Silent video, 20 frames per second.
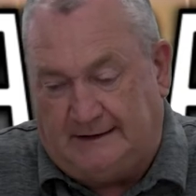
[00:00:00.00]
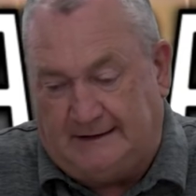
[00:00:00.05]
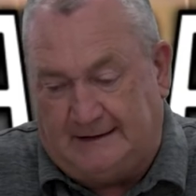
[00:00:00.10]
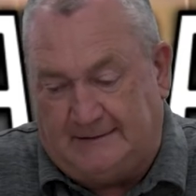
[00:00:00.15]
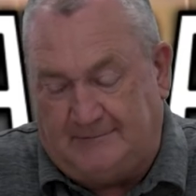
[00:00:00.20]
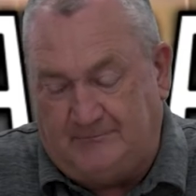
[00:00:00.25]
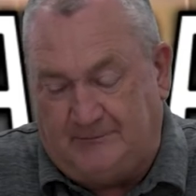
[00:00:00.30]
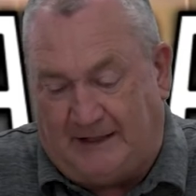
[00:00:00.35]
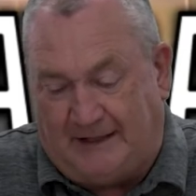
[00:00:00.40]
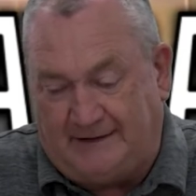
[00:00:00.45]

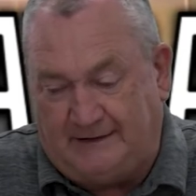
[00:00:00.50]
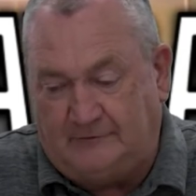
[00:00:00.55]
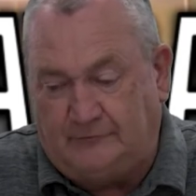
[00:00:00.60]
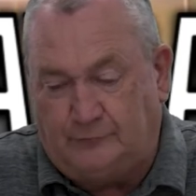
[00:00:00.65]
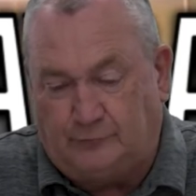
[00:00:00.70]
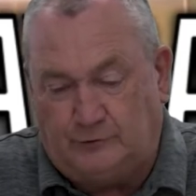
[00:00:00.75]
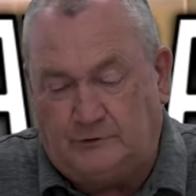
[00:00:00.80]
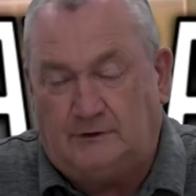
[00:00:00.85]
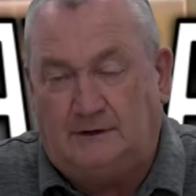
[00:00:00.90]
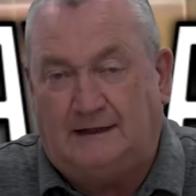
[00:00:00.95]
Um, I
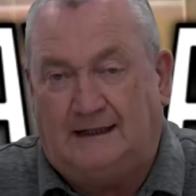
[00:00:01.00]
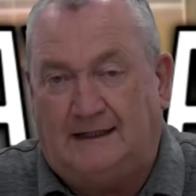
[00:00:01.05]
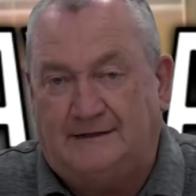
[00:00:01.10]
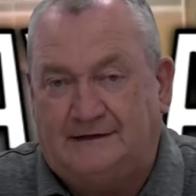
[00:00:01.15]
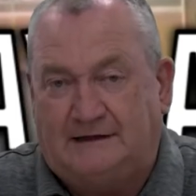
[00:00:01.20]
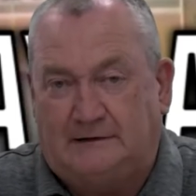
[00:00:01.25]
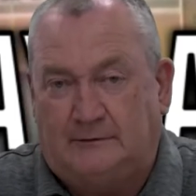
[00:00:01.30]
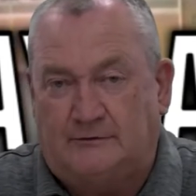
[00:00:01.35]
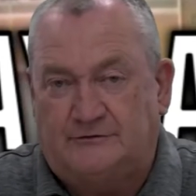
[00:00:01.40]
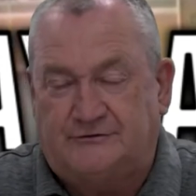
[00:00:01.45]
didn't
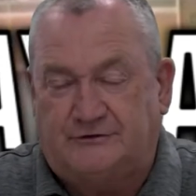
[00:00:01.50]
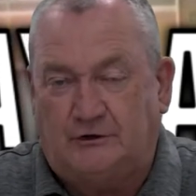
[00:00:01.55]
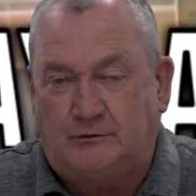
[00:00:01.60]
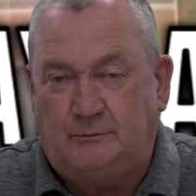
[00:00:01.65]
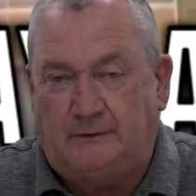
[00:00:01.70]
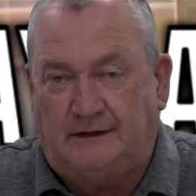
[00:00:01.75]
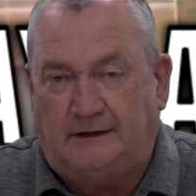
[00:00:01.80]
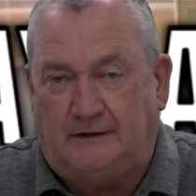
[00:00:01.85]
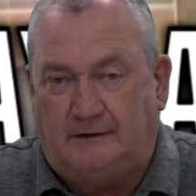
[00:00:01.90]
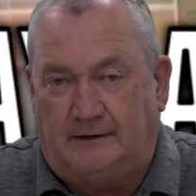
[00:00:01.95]
realize that there were
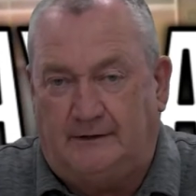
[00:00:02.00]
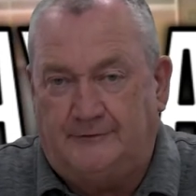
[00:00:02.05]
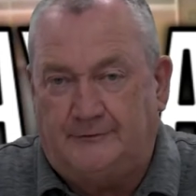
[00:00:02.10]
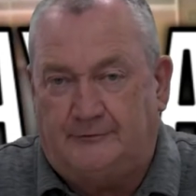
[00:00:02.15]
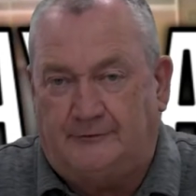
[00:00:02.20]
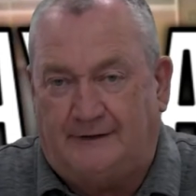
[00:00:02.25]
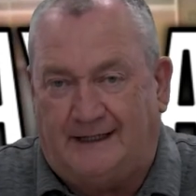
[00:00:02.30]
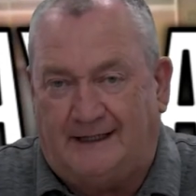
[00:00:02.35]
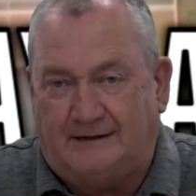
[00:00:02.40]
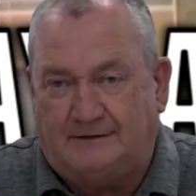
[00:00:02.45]
so many
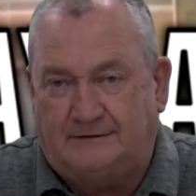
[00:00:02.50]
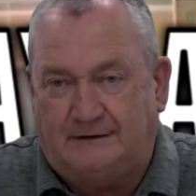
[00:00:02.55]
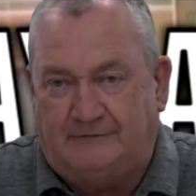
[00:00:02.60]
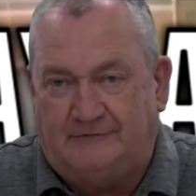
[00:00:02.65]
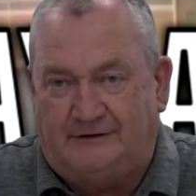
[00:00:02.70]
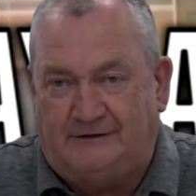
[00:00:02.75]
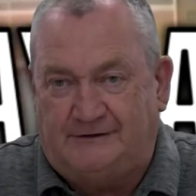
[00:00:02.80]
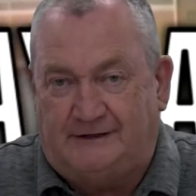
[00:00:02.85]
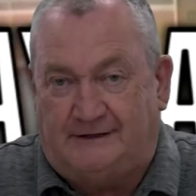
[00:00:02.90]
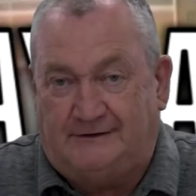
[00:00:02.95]
other
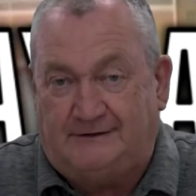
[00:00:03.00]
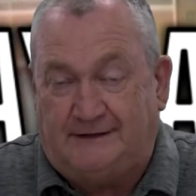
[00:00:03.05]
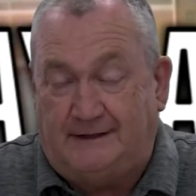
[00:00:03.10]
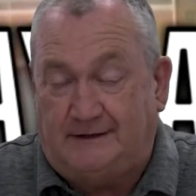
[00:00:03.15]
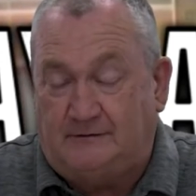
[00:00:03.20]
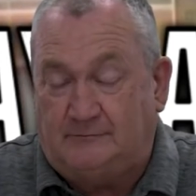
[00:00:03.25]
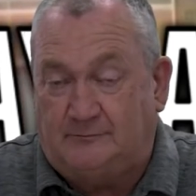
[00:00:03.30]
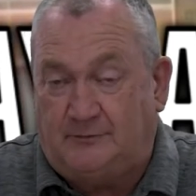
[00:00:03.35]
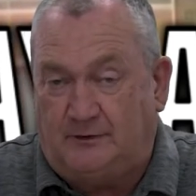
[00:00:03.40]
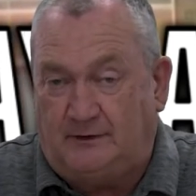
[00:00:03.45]
activities that had
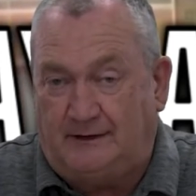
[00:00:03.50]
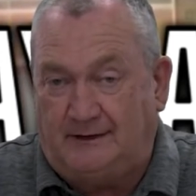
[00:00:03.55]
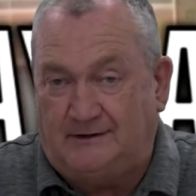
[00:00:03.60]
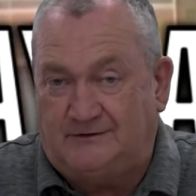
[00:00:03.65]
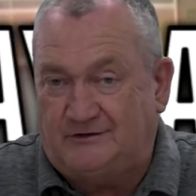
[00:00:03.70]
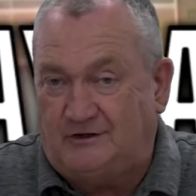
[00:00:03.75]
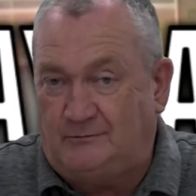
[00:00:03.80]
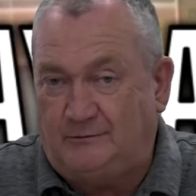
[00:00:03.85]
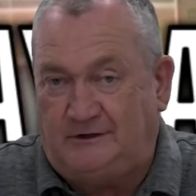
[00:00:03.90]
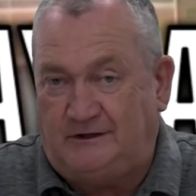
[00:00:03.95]
taken
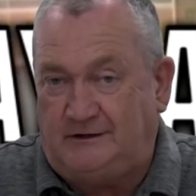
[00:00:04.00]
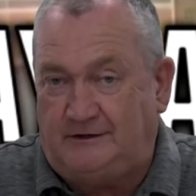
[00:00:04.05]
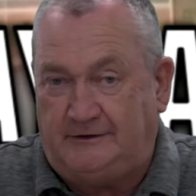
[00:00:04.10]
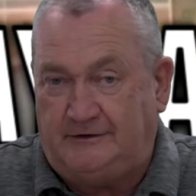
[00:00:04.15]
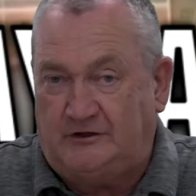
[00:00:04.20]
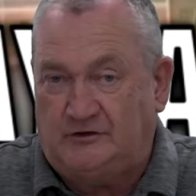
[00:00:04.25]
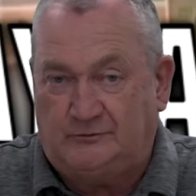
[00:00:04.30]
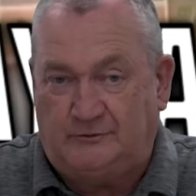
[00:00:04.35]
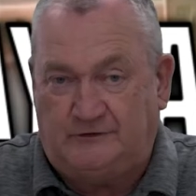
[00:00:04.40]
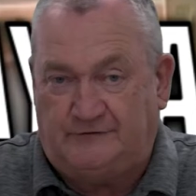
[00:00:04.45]
place so many
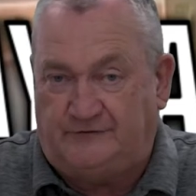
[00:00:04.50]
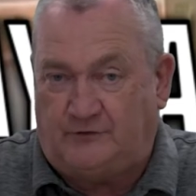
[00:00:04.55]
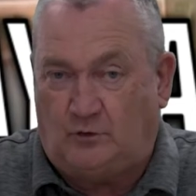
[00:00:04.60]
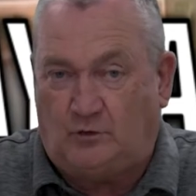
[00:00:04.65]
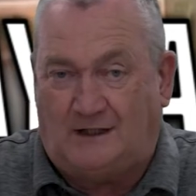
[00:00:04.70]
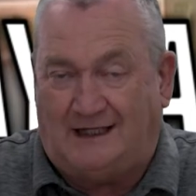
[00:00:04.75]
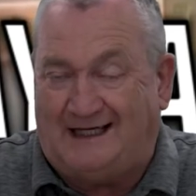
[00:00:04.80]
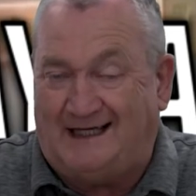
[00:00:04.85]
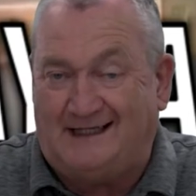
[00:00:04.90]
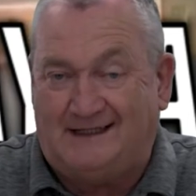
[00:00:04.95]
years
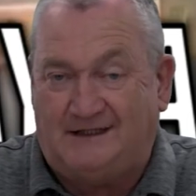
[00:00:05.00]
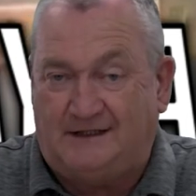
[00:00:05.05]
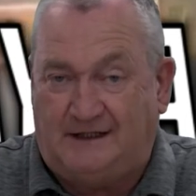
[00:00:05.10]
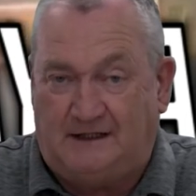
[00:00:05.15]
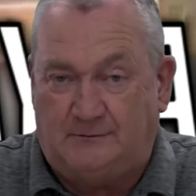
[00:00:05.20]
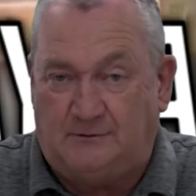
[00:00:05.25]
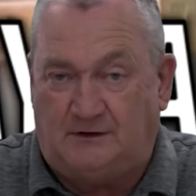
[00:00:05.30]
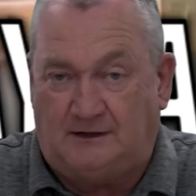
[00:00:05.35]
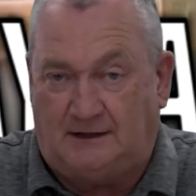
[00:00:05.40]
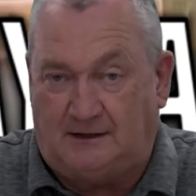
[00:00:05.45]
before I
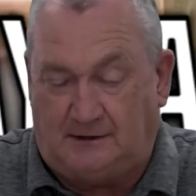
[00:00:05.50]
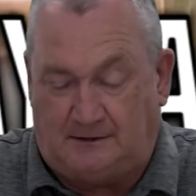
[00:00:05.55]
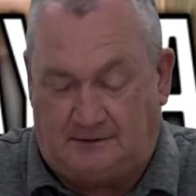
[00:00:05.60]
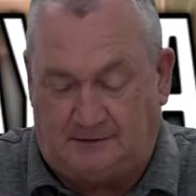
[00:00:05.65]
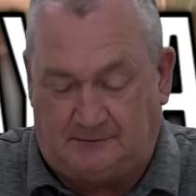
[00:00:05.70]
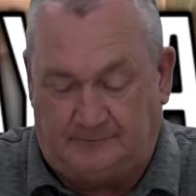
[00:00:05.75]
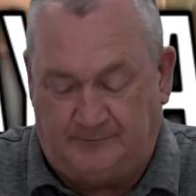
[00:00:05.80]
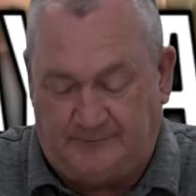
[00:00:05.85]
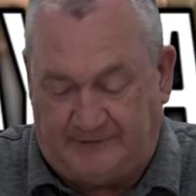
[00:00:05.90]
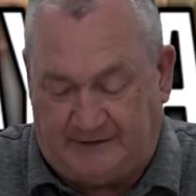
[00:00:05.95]
came
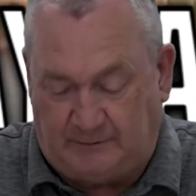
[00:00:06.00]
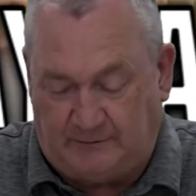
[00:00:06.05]
along.